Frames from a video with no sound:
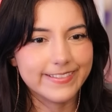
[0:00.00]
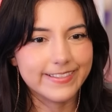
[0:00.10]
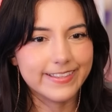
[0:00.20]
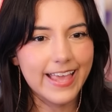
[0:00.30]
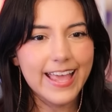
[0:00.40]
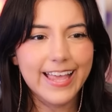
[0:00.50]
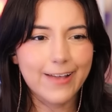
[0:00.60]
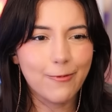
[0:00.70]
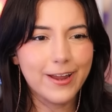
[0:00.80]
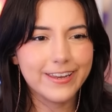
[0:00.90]
Dang, I
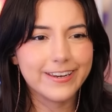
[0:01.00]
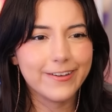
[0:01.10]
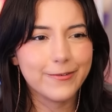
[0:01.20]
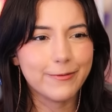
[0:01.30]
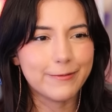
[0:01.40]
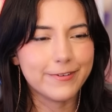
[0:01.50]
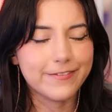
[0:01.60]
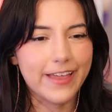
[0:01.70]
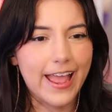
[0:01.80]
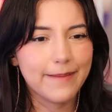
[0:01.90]
wanna know what would
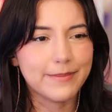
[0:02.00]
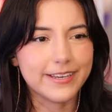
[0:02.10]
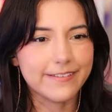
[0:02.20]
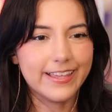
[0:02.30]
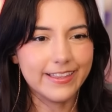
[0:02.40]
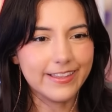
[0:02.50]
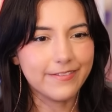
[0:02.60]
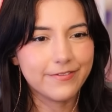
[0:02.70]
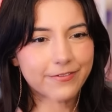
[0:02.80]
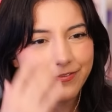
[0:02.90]
have happened if
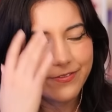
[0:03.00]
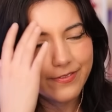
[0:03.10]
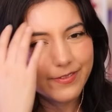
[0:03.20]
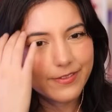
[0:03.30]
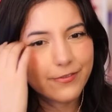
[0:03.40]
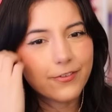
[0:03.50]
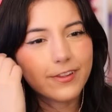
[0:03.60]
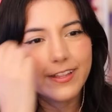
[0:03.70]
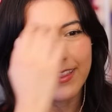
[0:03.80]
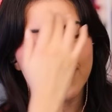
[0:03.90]

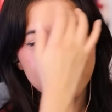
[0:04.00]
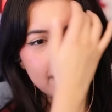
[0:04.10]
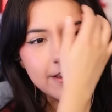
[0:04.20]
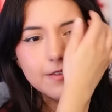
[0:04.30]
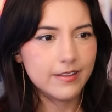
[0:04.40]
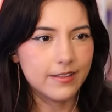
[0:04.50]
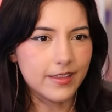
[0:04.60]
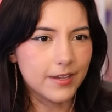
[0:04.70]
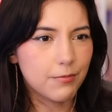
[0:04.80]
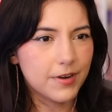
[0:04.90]
fully lit up.
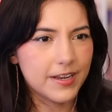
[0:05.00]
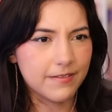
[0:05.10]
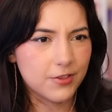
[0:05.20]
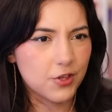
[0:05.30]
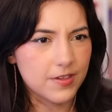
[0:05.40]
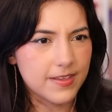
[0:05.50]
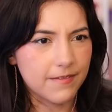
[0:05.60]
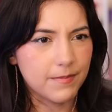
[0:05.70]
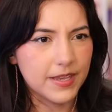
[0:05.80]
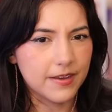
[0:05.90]
Like, would it just
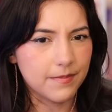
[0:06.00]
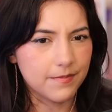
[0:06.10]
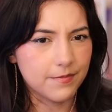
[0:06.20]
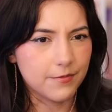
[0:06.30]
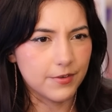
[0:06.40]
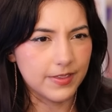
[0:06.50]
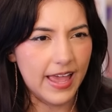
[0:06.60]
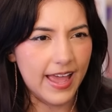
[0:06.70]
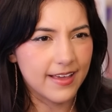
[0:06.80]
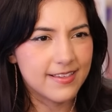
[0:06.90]
have made him
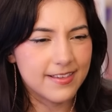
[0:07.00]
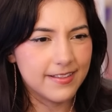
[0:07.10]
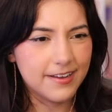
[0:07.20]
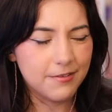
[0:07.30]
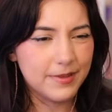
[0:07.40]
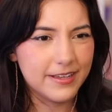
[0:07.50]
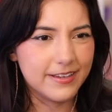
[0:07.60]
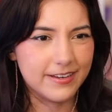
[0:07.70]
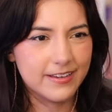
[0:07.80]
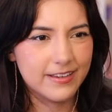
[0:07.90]
relax a little
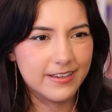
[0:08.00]
bit?